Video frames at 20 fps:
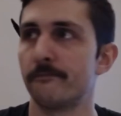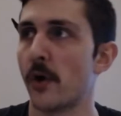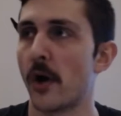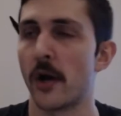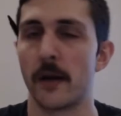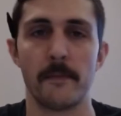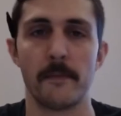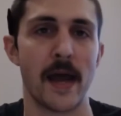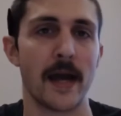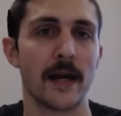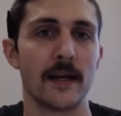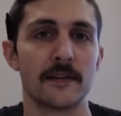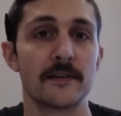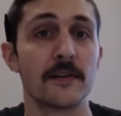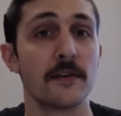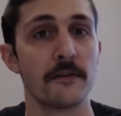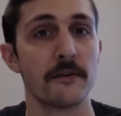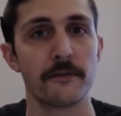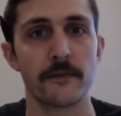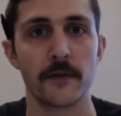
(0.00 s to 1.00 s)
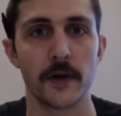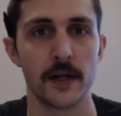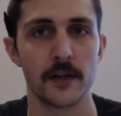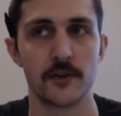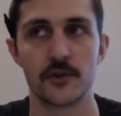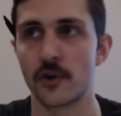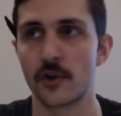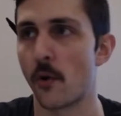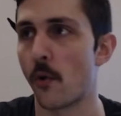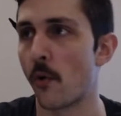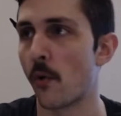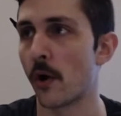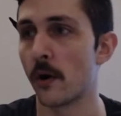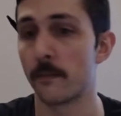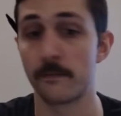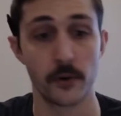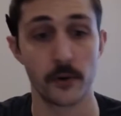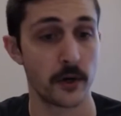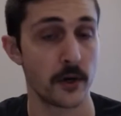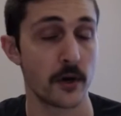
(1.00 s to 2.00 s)
on a magnet to the fridge, or
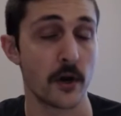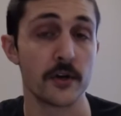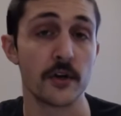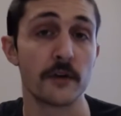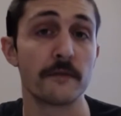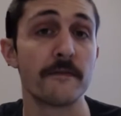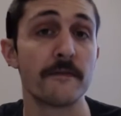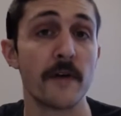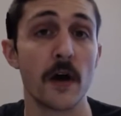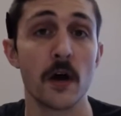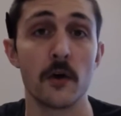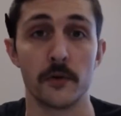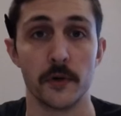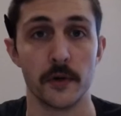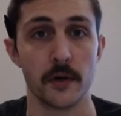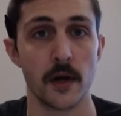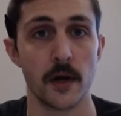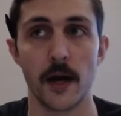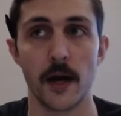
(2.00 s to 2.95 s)
put it on your phone.